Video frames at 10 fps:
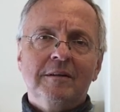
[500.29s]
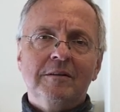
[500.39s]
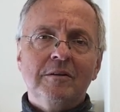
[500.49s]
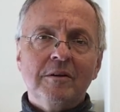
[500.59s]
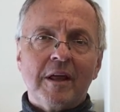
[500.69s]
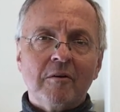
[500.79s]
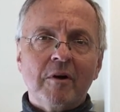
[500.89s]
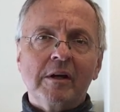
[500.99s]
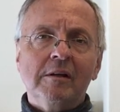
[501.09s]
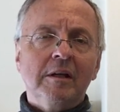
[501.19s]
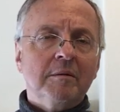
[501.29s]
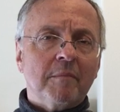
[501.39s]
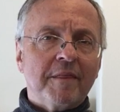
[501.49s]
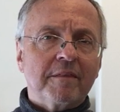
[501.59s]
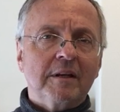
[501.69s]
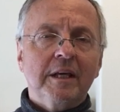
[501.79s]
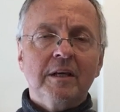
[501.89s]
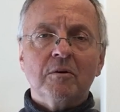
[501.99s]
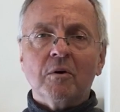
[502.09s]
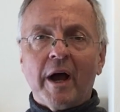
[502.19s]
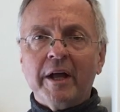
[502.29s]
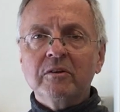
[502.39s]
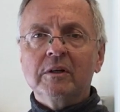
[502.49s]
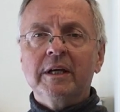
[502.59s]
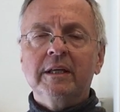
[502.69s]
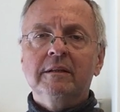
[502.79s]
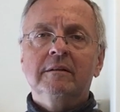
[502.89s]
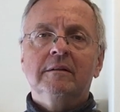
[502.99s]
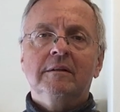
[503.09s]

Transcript: to do that regularly, monthly or annually.